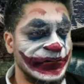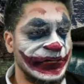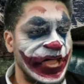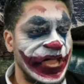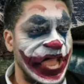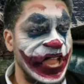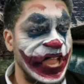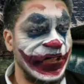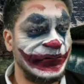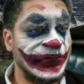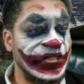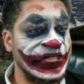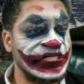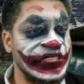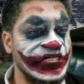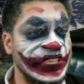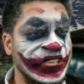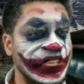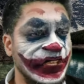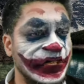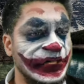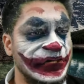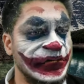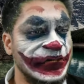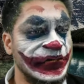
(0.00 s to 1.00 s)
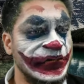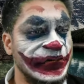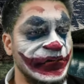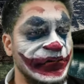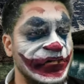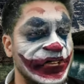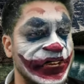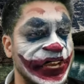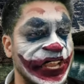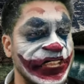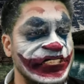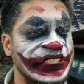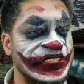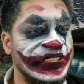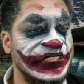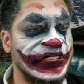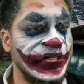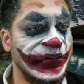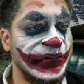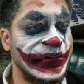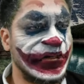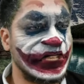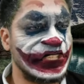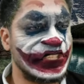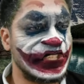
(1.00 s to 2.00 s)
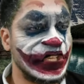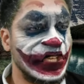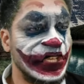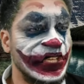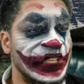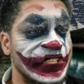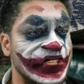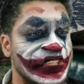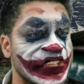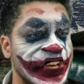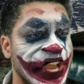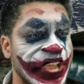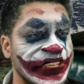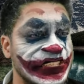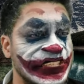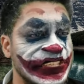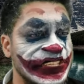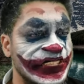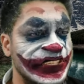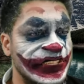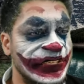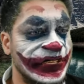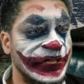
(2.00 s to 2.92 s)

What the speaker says: always eager to do the right thing but derided